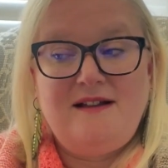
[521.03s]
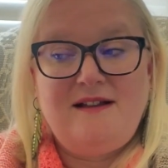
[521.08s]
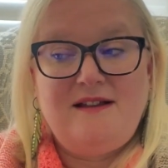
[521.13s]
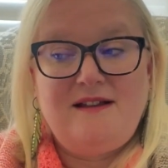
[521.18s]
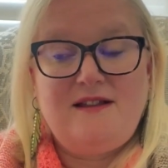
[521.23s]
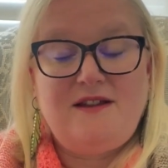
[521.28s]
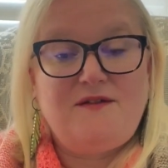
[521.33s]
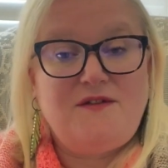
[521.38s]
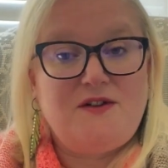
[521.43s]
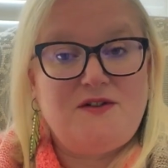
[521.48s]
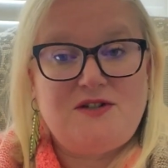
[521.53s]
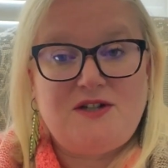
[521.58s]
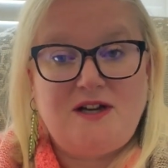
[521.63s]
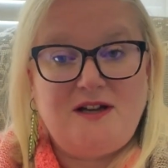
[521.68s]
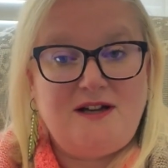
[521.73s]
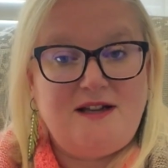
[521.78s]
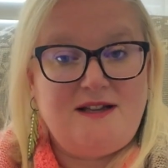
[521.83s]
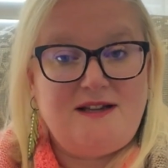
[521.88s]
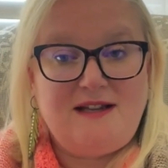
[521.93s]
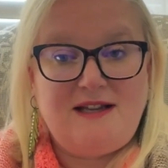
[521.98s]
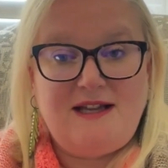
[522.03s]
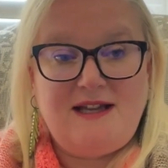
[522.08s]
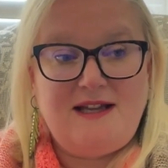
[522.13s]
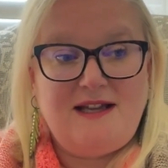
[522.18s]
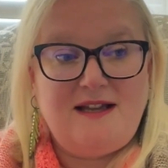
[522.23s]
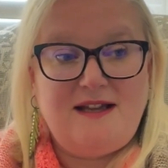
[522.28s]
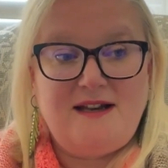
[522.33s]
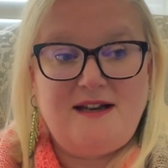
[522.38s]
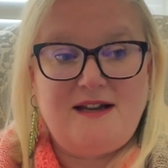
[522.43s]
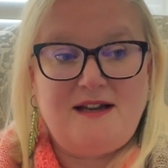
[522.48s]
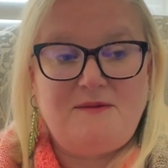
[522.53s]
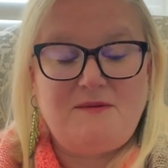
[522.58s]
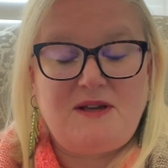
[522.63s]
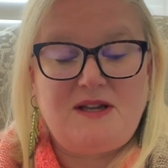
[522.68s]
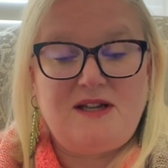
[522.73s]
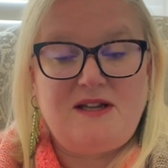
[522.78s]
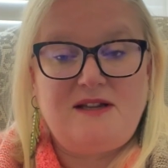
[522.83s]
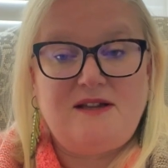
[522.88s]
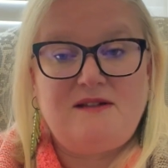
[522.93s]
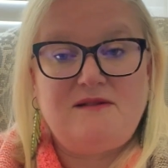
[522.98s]
the futon, and I'm
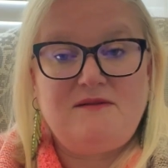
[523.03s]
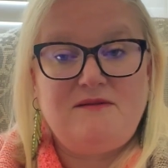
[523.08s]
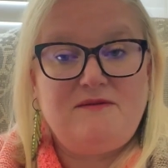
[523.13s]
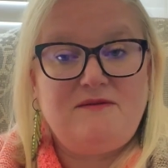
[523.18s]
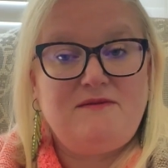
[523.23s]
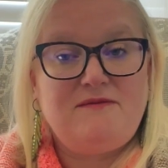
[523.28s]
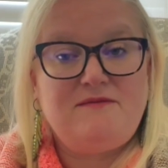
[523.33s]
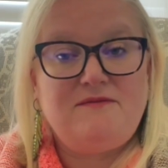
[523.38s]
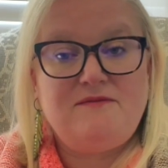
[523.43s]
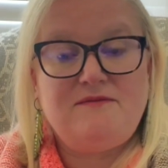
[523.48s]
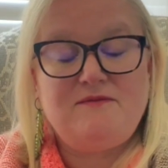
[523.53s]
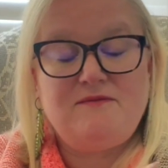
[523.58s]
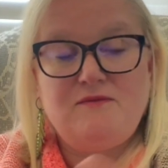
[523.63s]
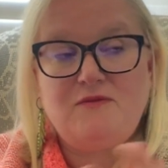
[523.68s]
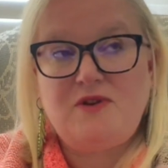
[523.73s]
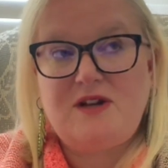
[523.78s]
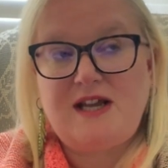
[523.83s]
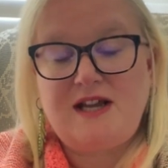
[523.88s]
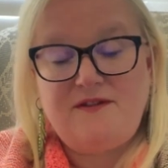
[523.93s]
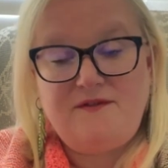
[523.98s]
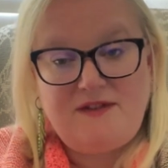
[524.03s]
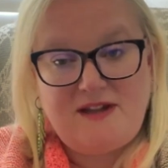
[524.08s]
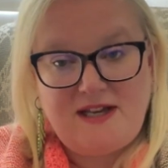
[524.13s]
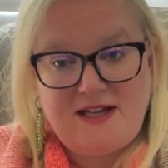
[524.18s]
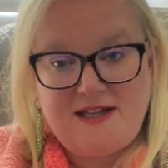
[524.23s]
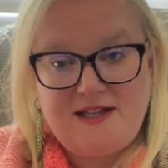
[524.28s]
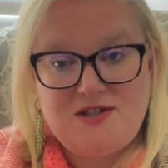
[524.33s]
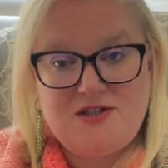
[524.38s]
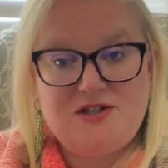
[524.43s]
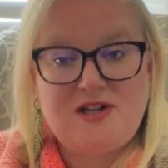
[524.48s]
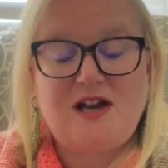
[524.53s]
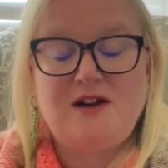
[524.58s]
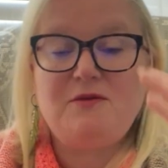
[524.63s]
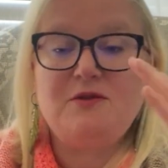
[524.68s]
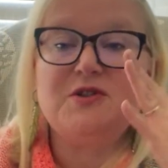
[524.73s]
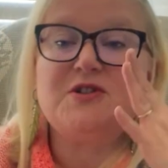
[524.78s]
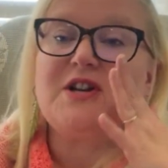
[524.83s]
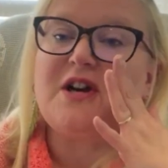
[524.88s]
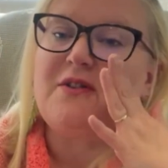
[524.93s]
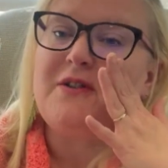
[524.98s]
gonna, when I finish, I will
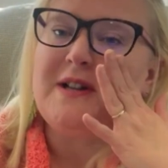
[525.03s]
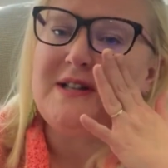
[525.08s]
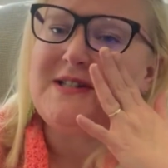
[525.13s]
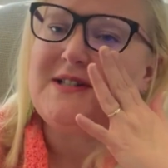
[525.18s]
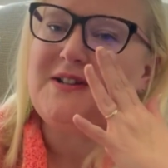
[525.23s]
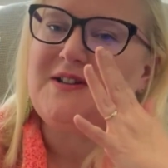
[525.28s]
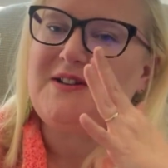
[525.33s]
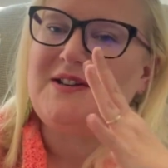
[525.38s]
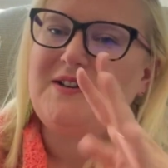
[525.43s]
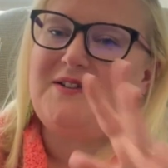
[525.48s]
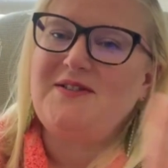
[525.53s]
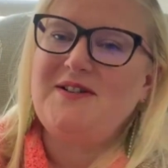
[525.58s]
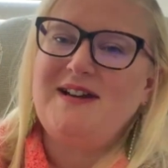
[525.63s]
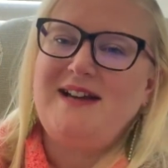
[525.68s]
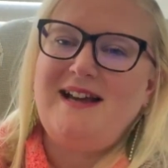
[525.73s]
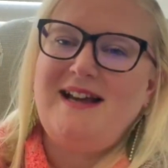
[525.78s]
show it to you.